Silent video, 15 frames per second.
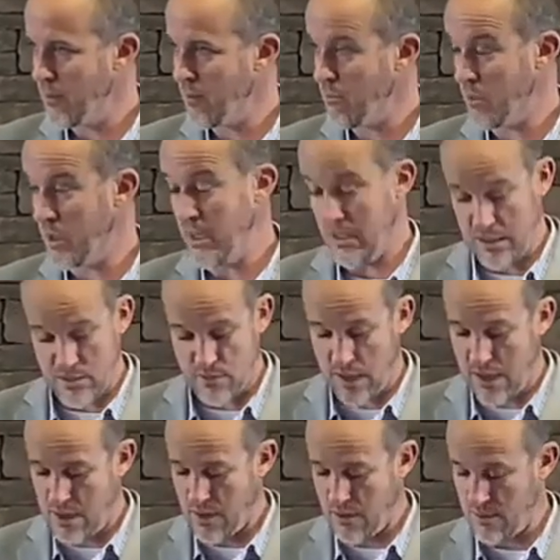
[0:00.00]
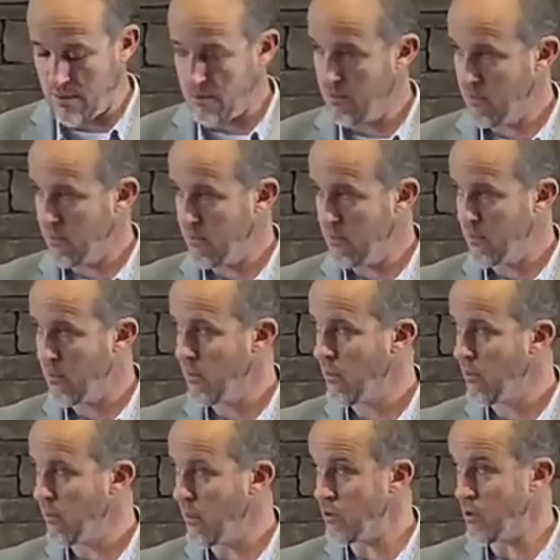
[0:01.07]
but it's right here.
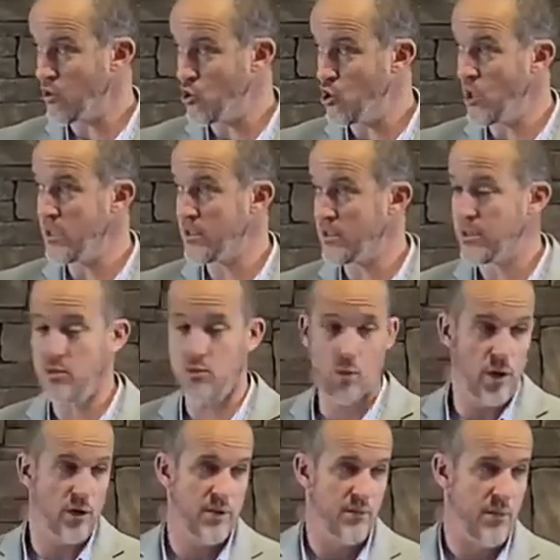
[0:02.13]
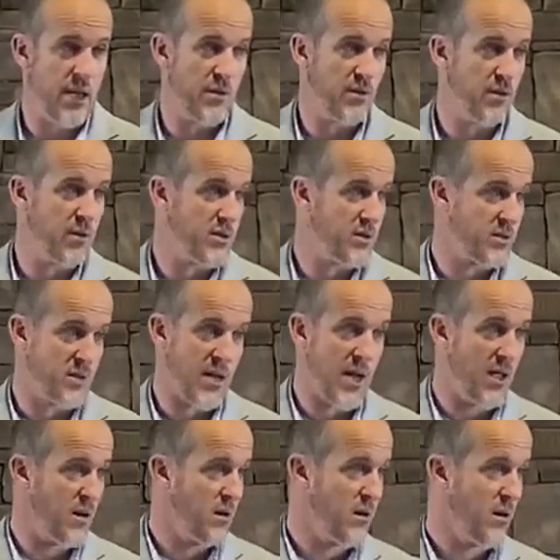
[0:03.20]
These are Jesus' words in Matthew. This is not